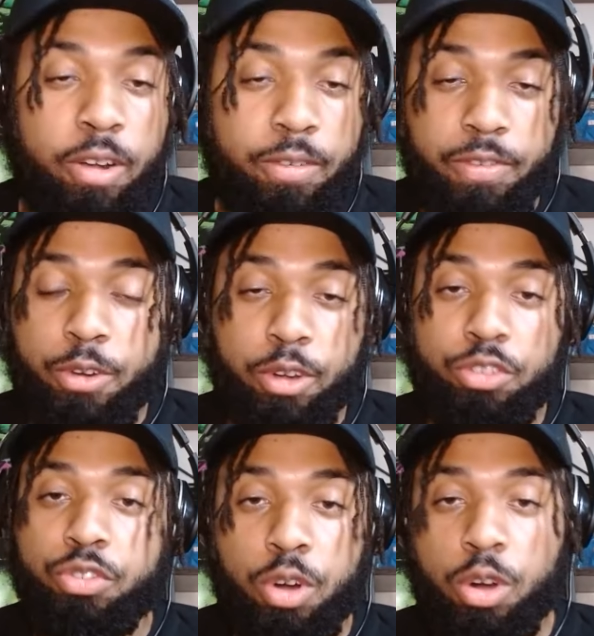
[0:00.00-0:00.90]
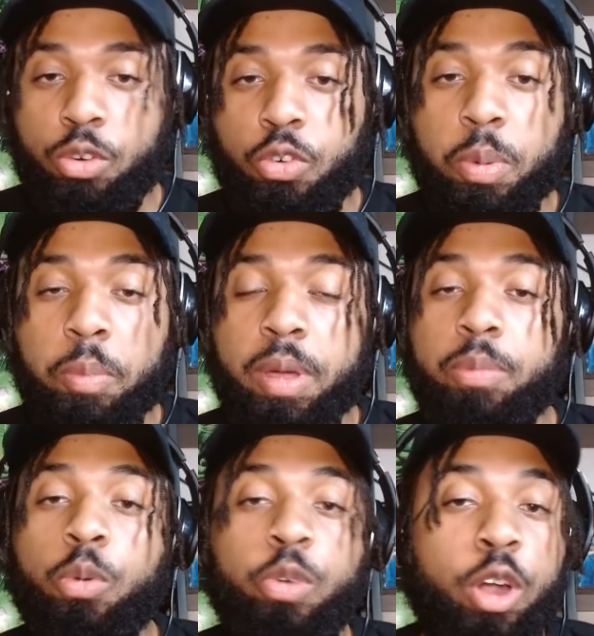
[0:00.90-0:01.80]
we are a very strong group
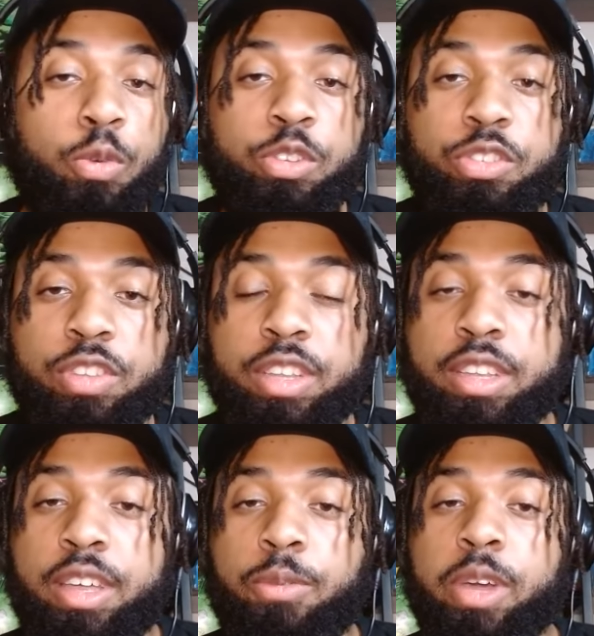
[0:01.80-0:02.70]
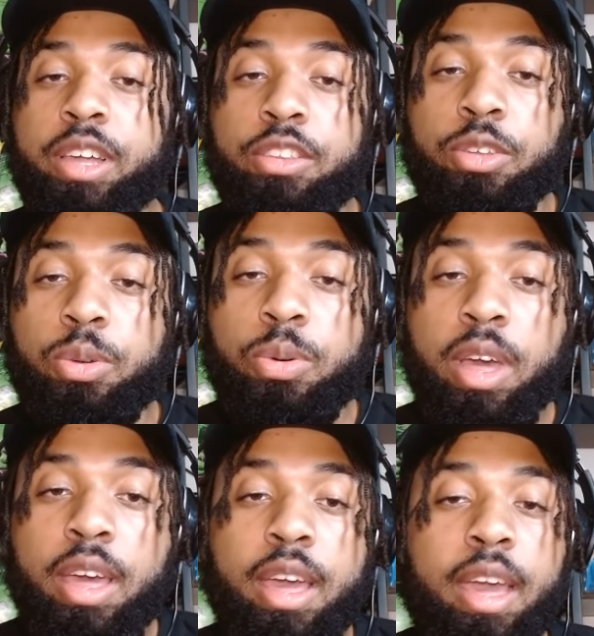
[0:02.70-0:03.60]
of people. We are resilient. We can
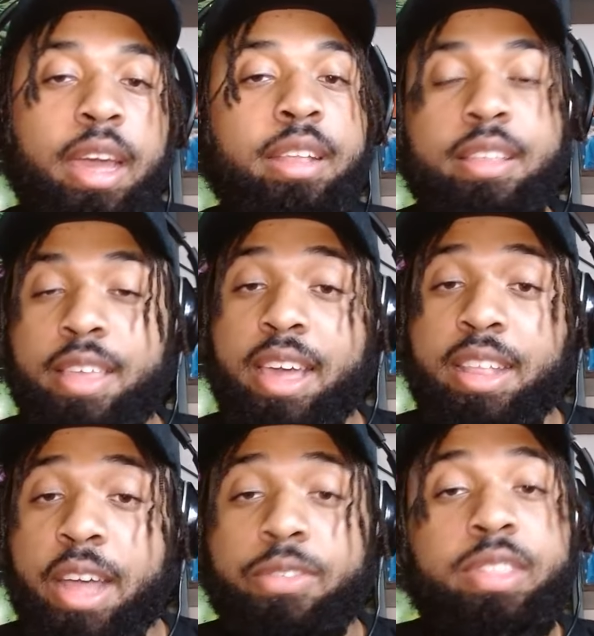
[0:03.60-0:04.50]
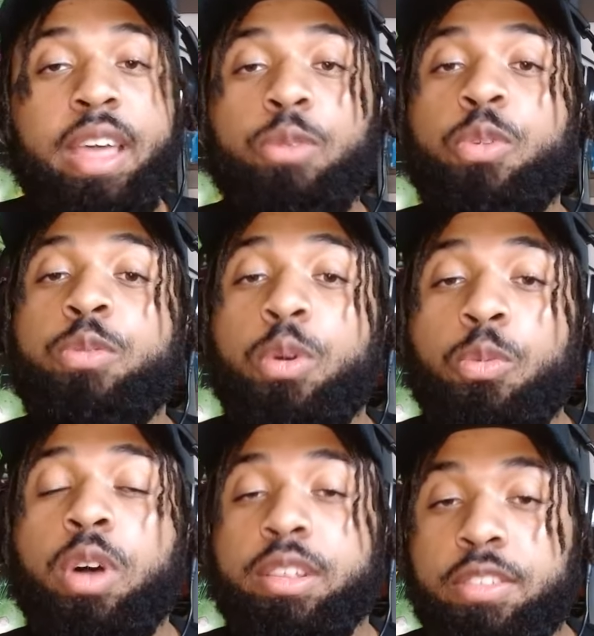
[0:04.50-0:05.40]
do anything and everything
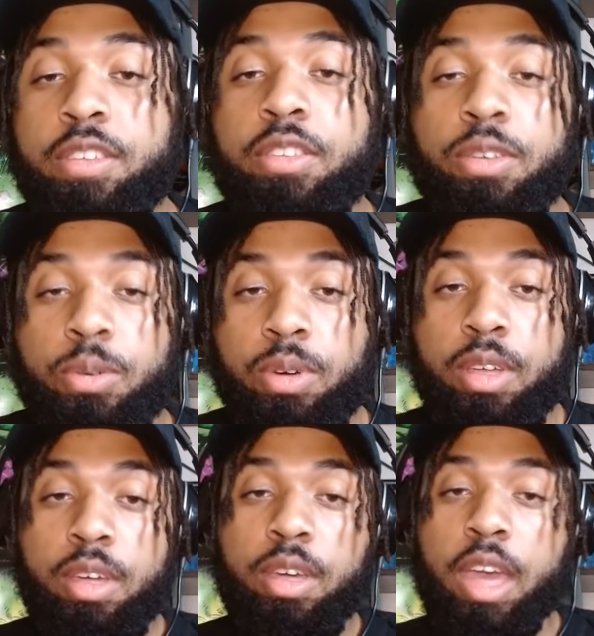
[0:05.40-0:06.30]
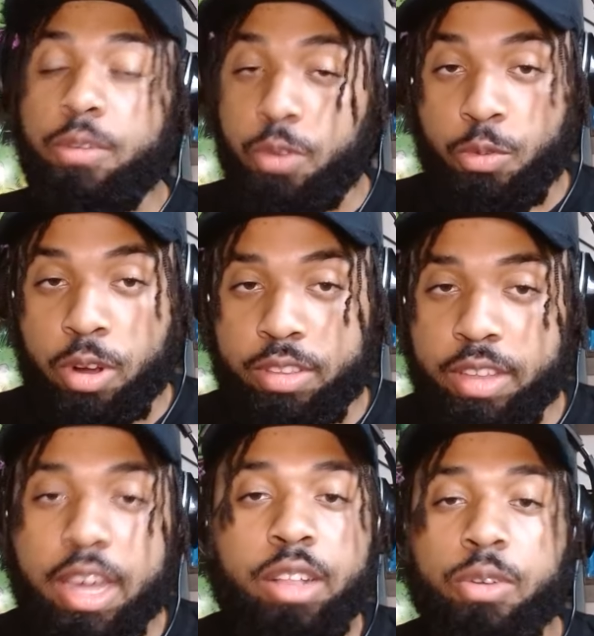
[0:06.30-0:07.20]
we would want to do if we
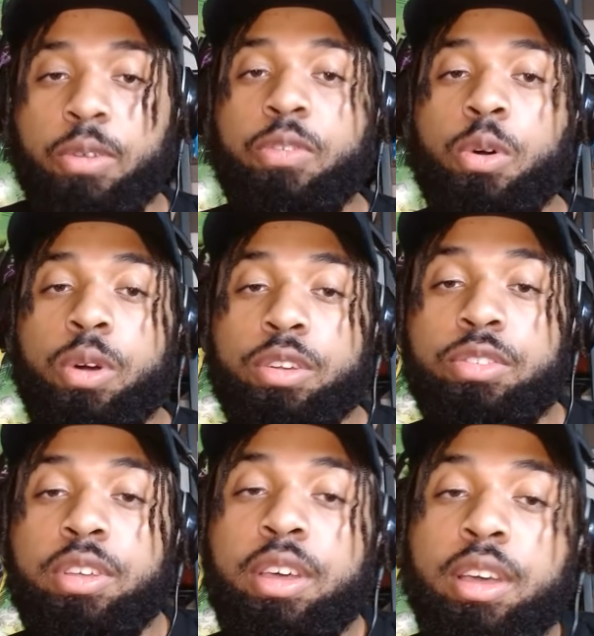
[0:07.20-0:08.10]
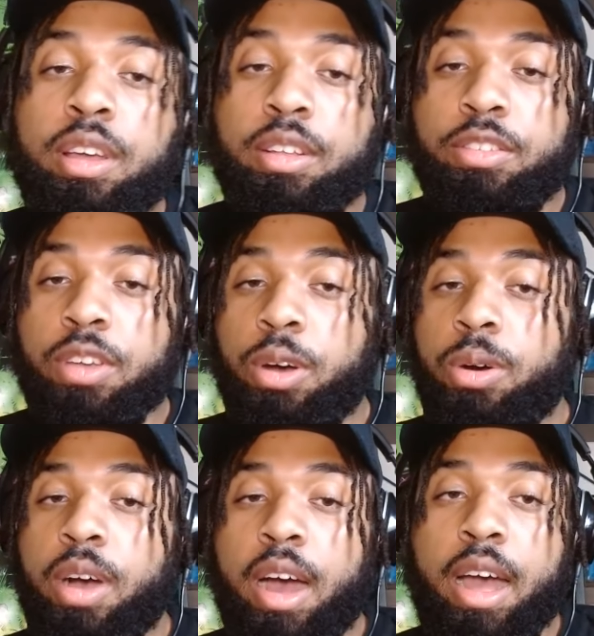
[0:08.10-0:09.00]
work together, of course.
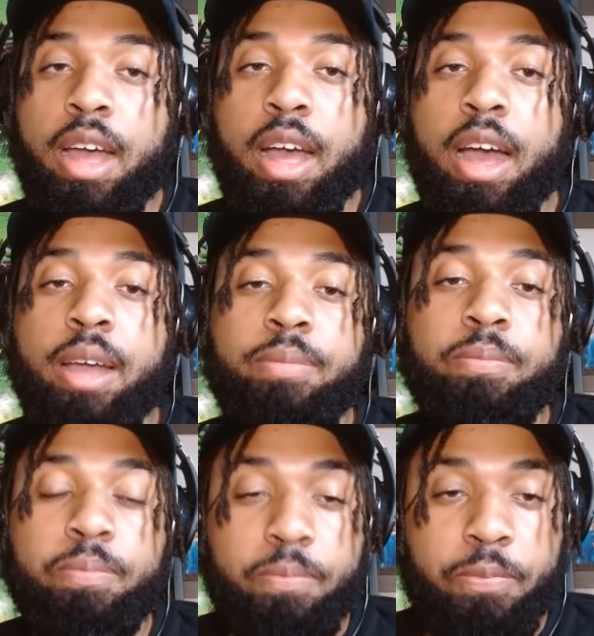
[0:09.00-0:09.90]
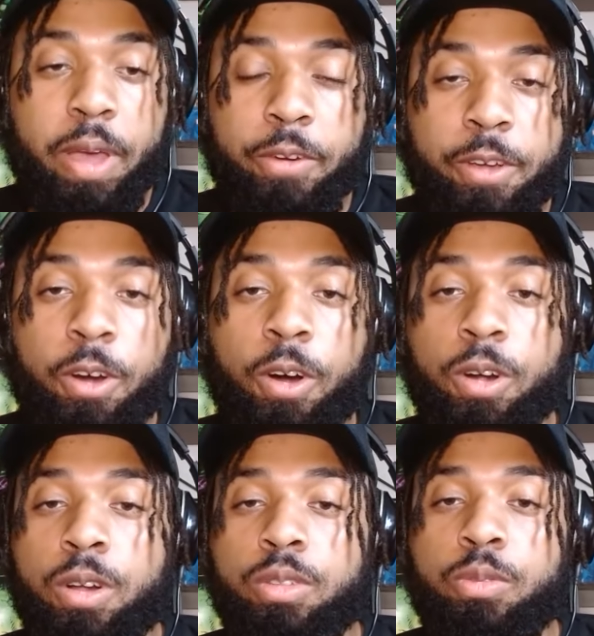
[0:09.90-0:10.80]
So I, I very
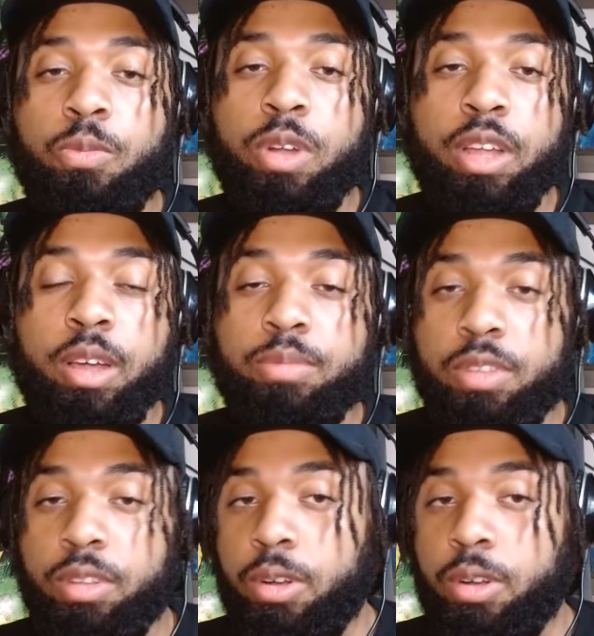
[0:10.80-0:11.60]
hard when it